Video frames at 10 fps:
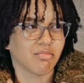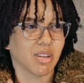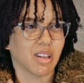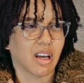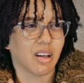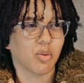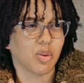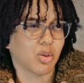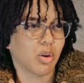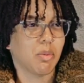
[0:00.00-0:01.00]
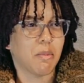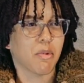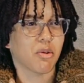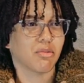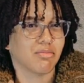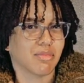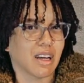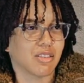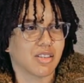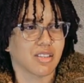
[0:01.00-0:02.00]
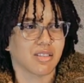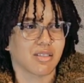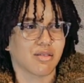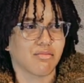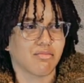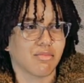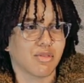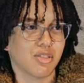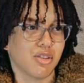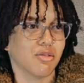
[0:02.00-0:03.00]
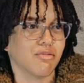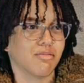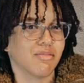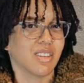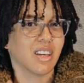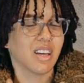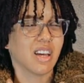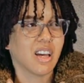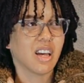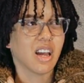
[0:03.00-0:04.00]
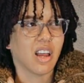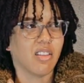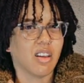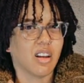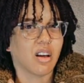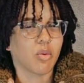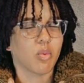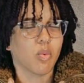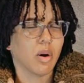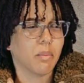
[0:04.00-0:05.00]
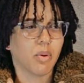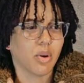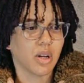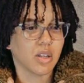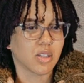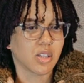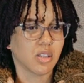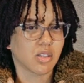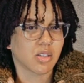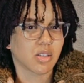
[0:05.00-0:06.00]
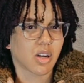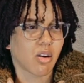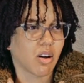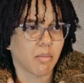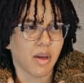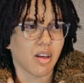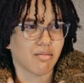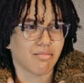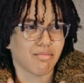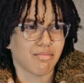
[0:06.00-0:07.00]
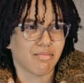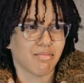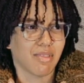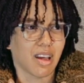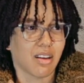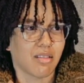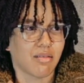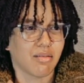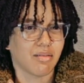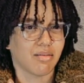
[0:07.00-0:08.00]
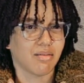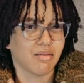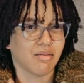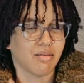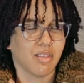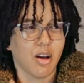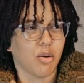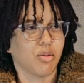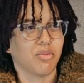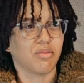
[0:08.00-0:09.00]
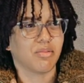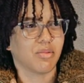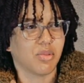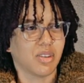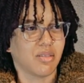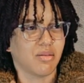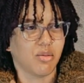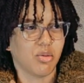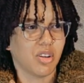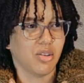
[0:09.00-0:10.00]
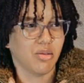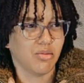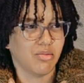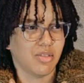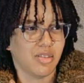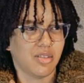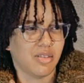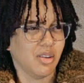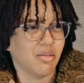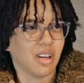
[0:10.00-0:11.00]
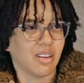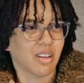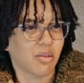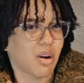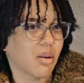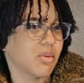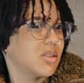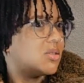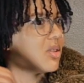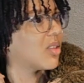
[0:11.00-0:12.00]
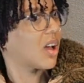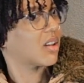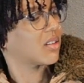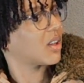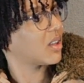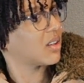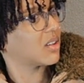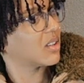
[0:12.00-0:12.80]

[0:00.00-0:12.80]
but like with 3 people, not just 2. And then at one point she's sharing a bed. Like, no, what are you doing? Like, why would you do that? Like,